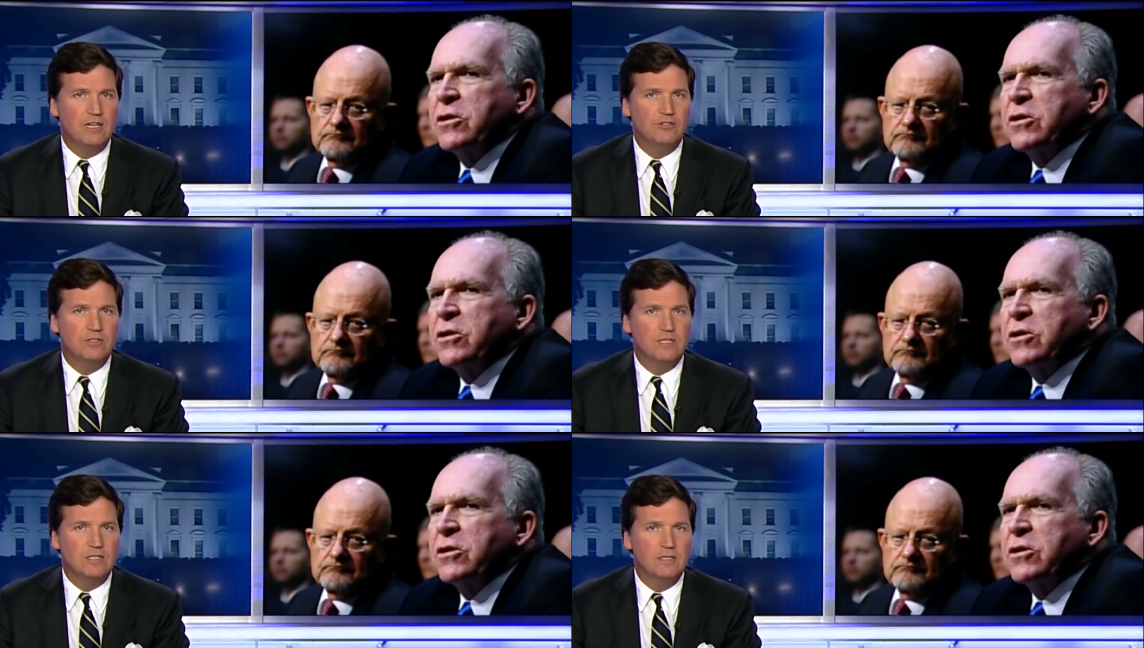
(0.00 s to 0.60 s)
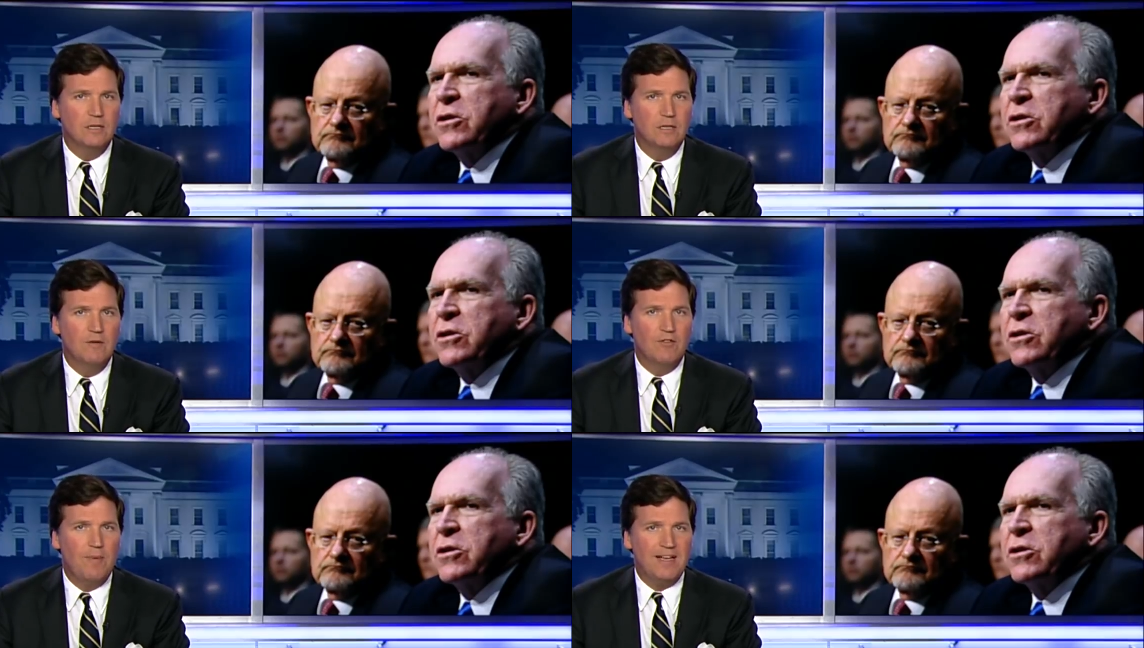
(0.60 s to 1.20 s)
Speaker 1: agencies.
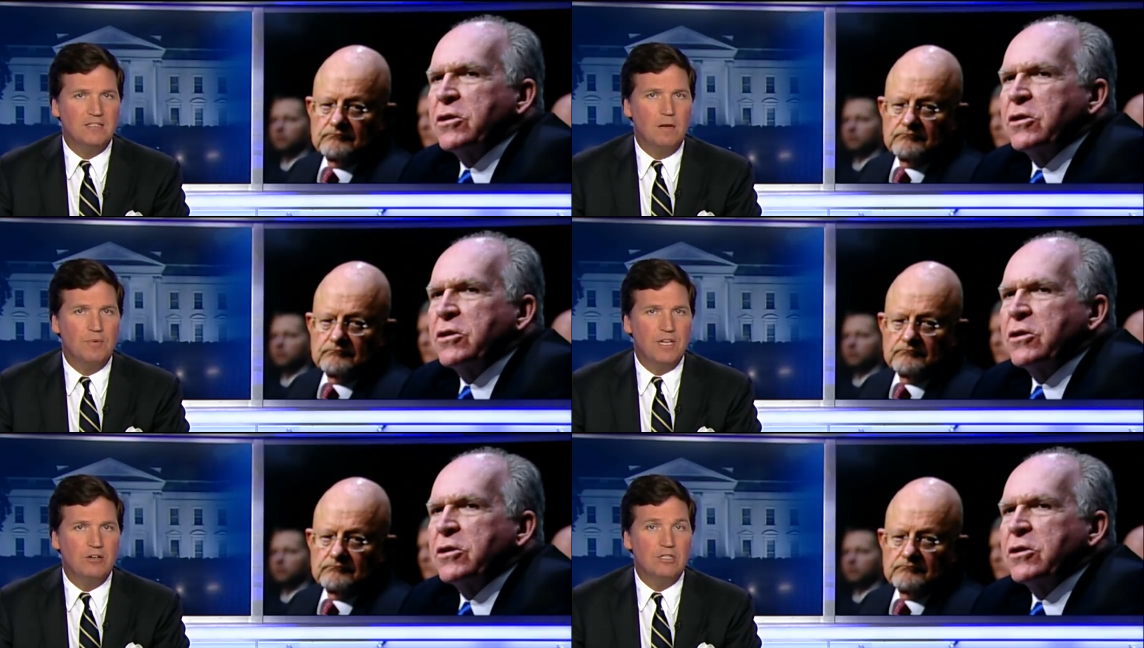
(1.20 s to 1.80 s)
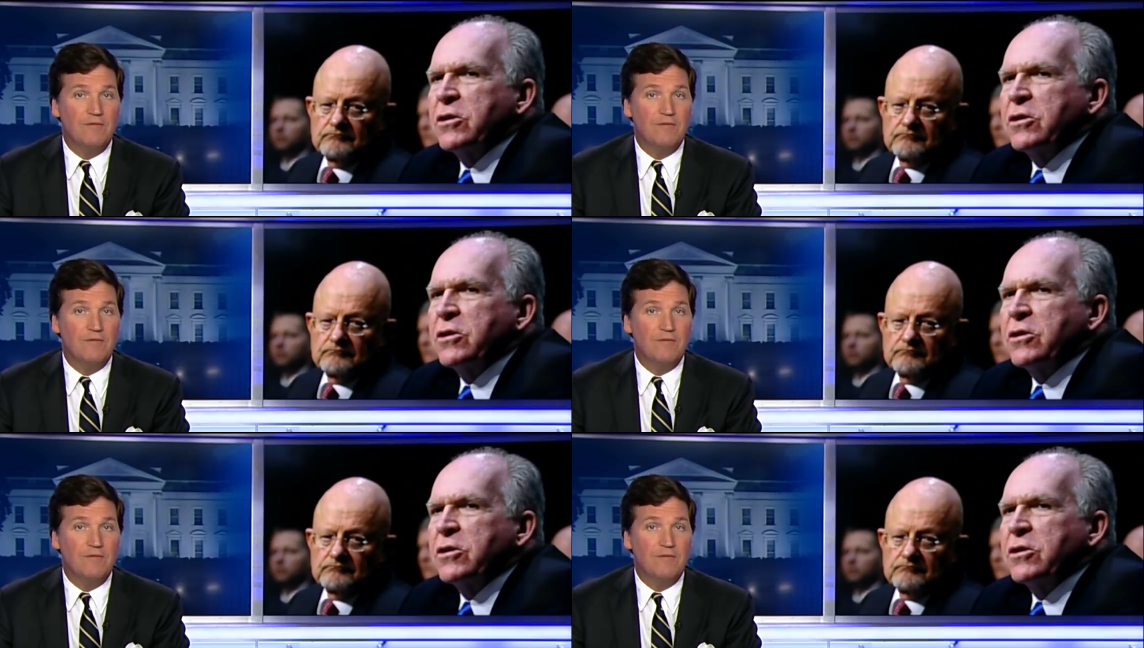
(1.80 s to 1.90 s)
For the past couple of years,